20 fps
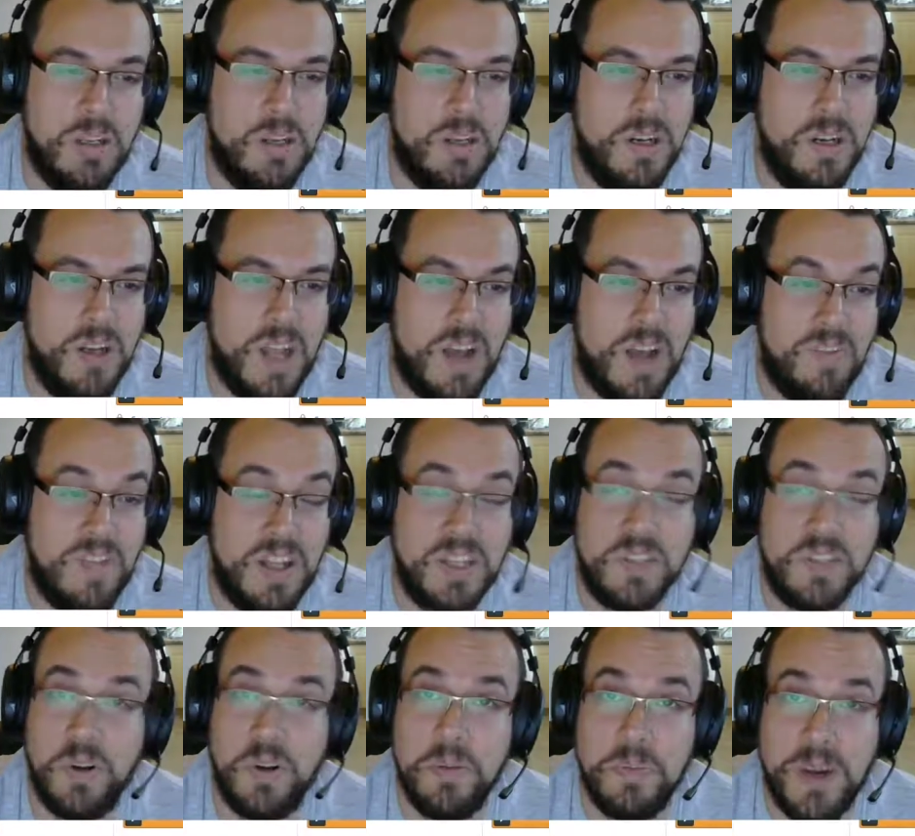have that
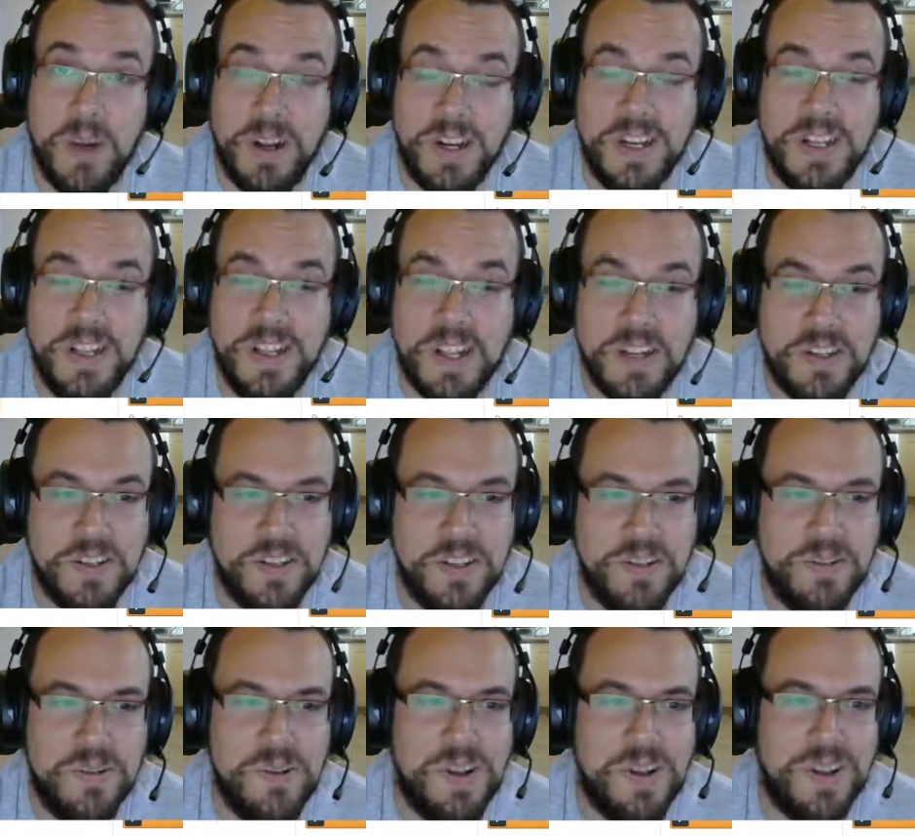sort of money, then
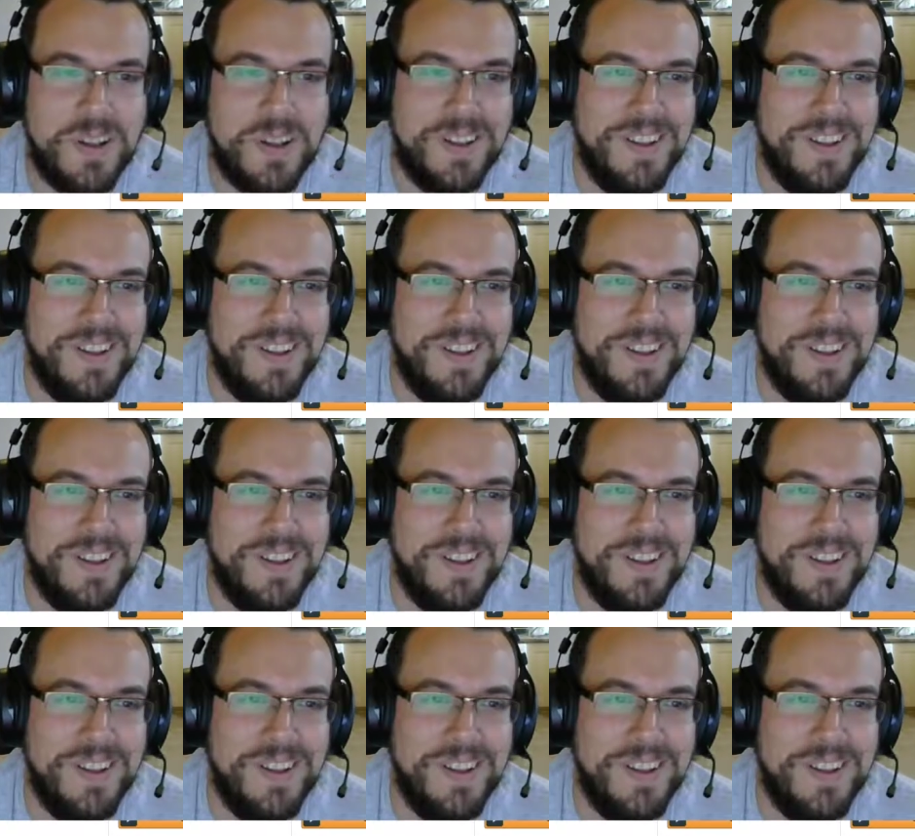you